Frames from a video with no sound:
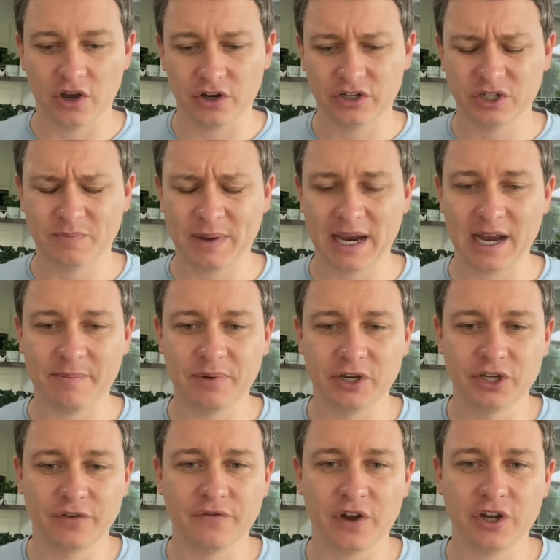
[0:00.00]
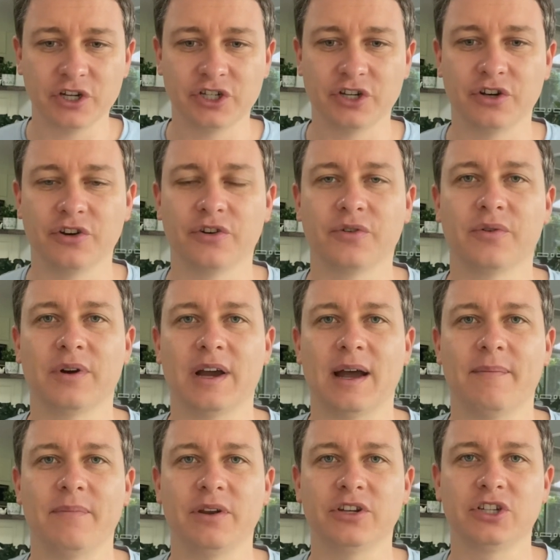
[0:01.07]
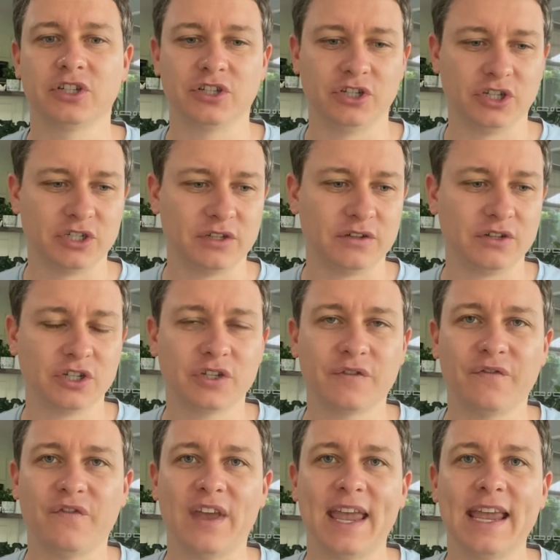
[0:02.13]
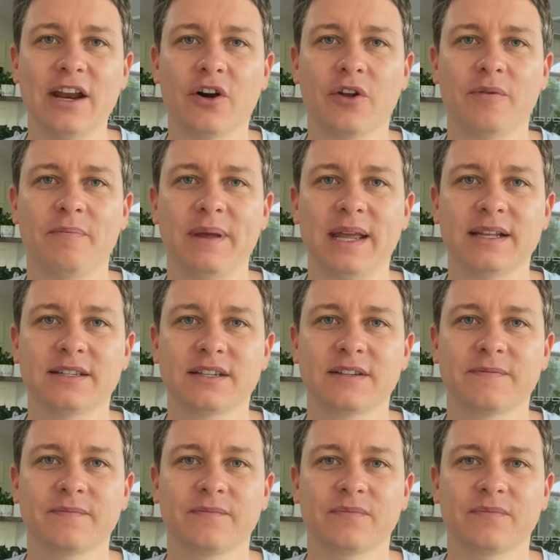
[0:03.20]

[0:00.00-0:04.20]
Just pick up a devotional and just feed on bits